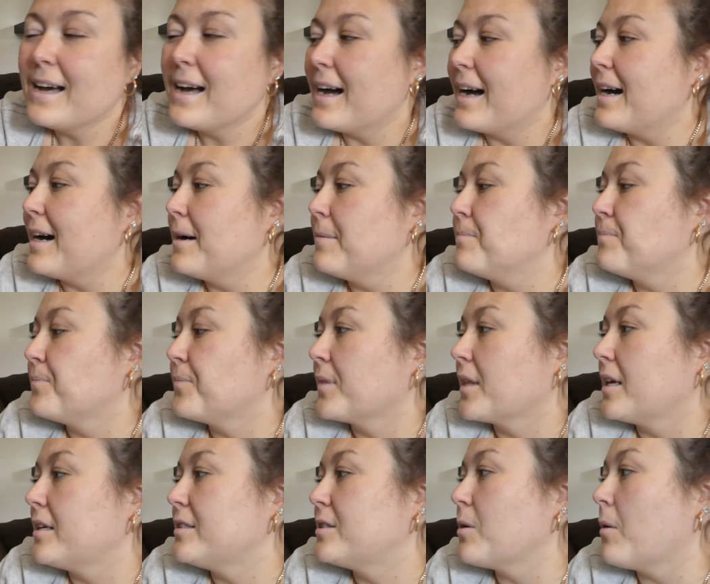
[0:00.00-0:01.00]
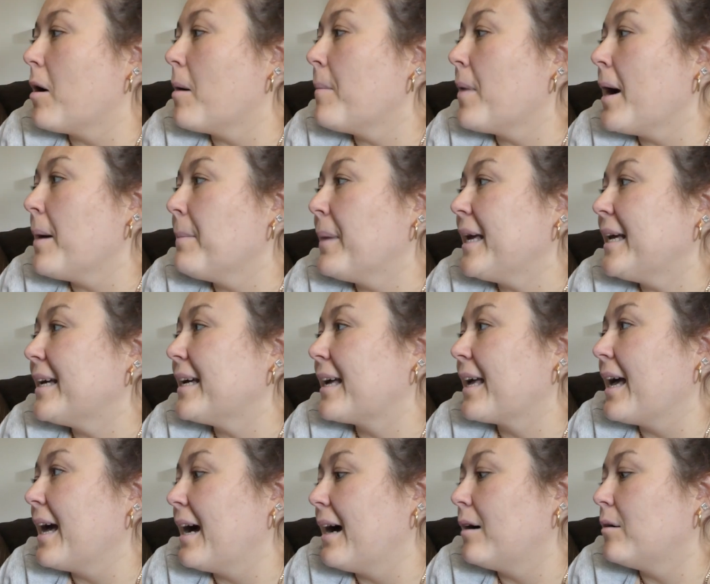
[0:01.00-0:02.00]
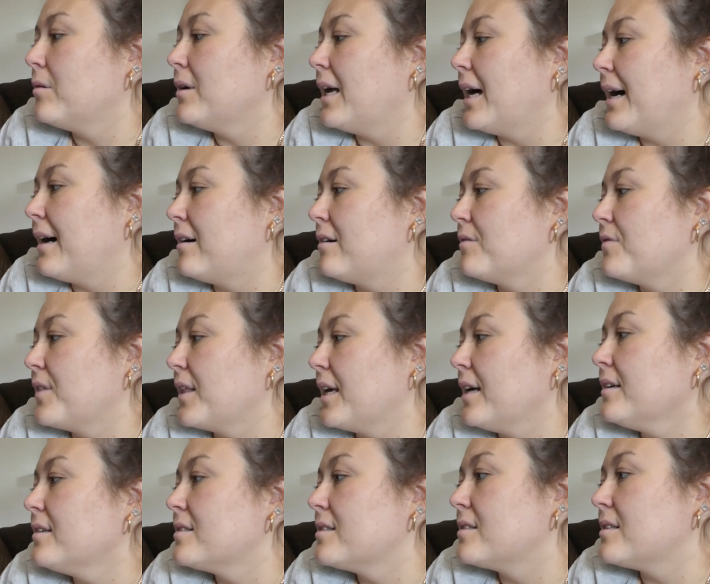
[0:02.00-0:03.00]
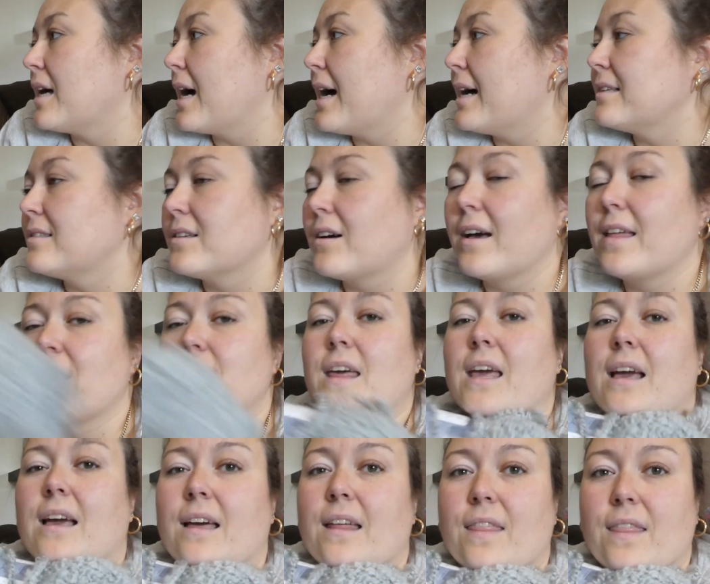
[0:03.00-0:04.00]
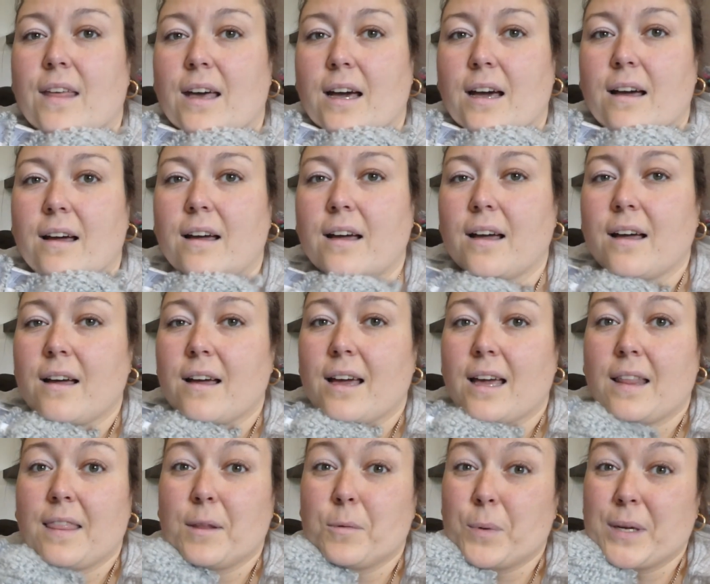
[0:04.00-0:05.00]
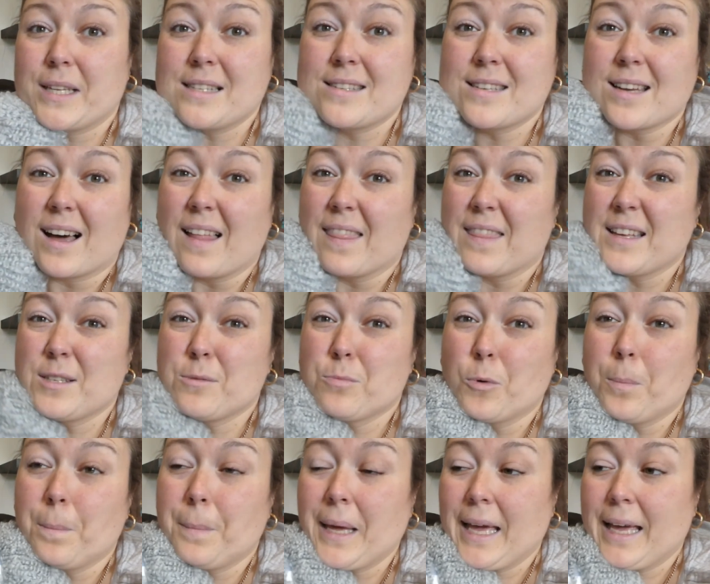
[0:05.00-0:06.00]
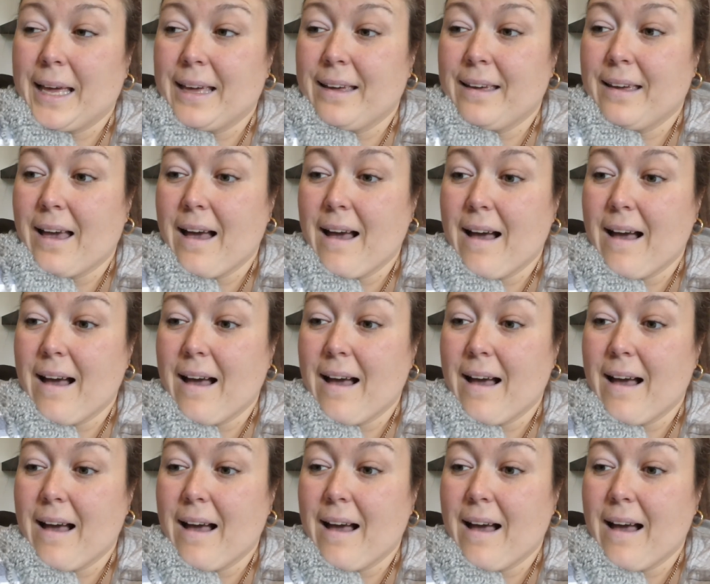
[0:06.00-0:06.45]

Um, so I might make a cowl out of this as I think that in the winter this will be